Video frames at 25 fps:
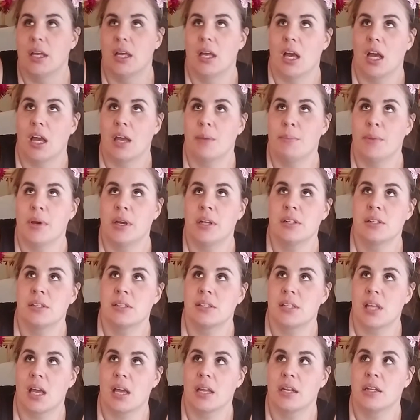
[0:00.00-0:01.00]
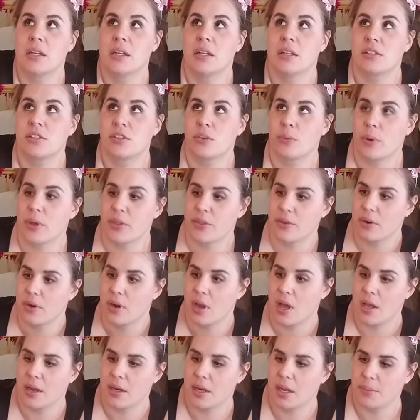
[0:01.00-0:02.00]
I'm undecided as to whether or
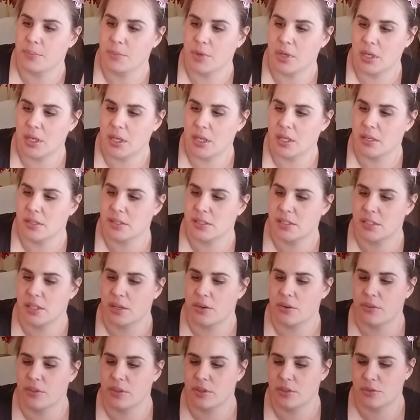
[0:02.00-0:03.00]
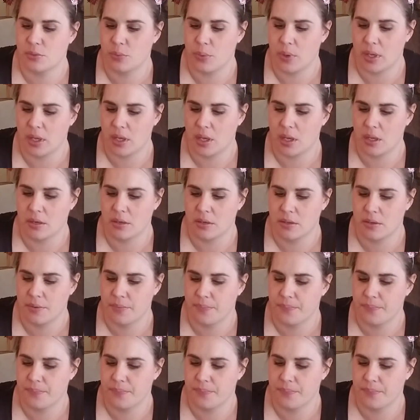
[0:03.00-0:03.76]
not I'm going to get a sitter this weekend.